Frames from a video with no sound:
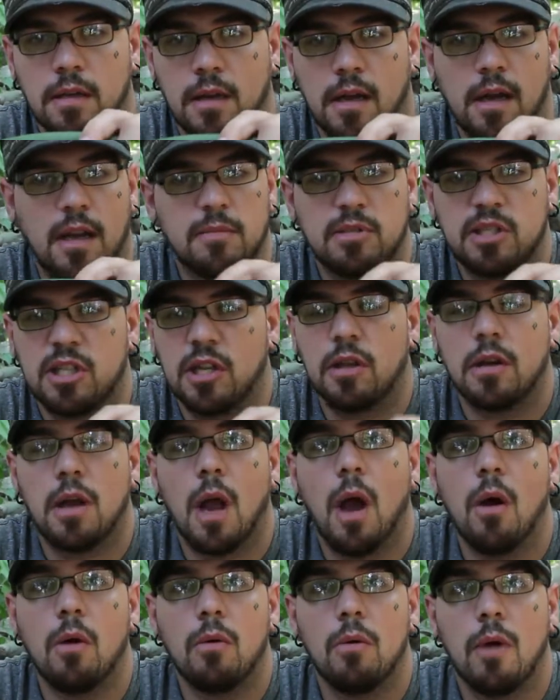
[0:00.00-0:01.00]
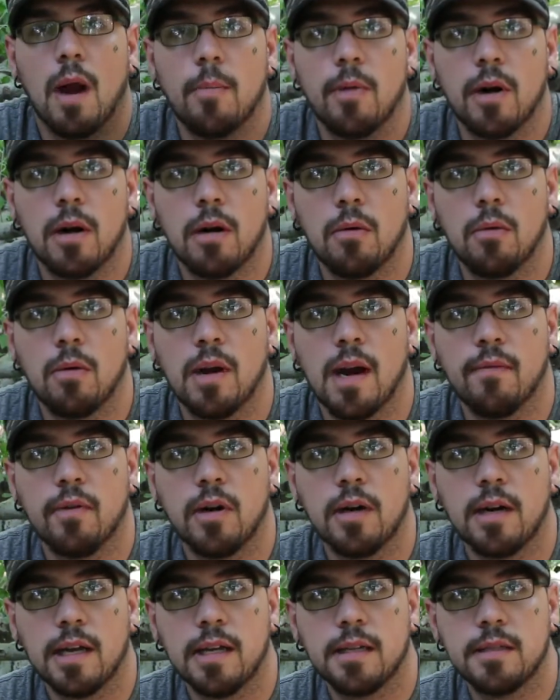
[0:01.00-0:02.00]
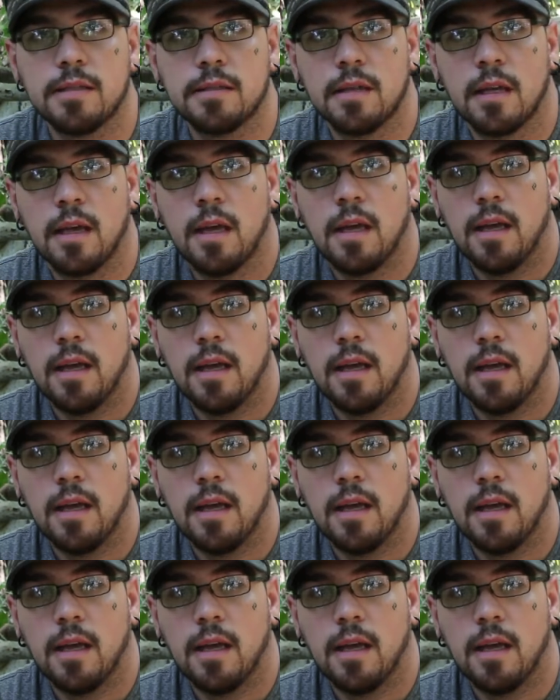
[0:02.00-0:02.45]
uh, silicone, rubber, whatever it is.